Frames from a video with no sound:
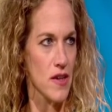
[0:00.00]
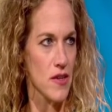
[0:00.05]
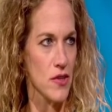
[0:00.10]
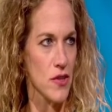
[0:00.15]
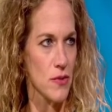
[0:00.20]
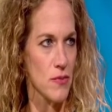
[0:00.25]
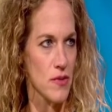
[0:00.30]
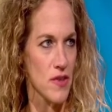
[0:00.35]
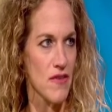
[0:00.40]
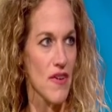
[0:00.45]
in
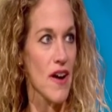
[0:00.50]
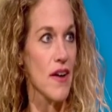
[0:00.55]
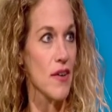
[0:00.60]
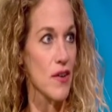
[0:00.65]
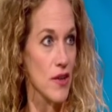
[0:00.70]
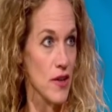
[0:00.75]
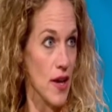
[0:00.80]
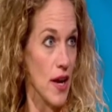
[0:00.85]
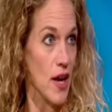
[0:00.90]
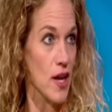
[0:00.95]
terms of how to
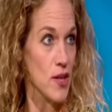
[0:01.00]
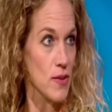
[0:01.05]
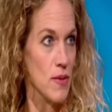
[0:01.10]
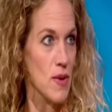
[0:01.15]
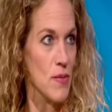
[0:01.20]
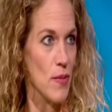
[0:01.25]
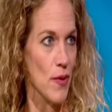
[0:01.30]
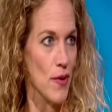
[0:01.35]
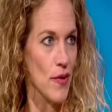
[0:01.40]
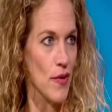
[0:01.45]
engage
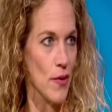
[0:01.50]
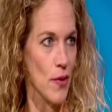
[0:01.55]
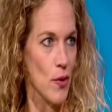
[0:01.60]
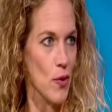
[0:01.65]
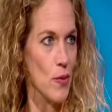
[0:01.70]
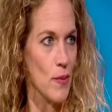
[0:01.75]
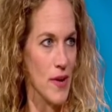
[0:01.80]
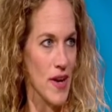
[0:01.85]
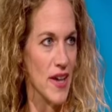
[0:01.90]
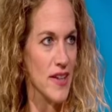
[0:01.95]
people in their
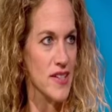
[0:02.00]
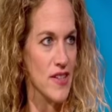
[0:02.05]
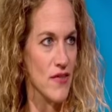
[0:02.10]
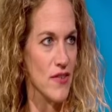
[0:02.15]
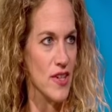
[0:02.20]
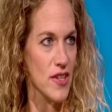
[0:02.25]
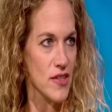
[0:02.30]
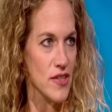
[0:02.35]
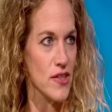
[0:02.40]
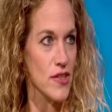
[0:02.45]
home and
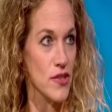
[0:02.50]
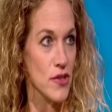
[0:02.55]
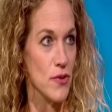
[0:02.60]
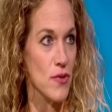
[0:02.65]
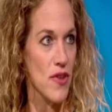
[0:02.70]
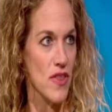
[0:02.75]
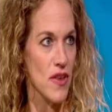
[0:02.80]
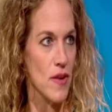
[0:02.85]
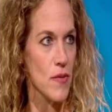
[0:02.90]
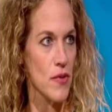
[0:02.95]
activities to do
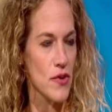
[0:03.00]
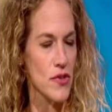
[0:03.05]
with them.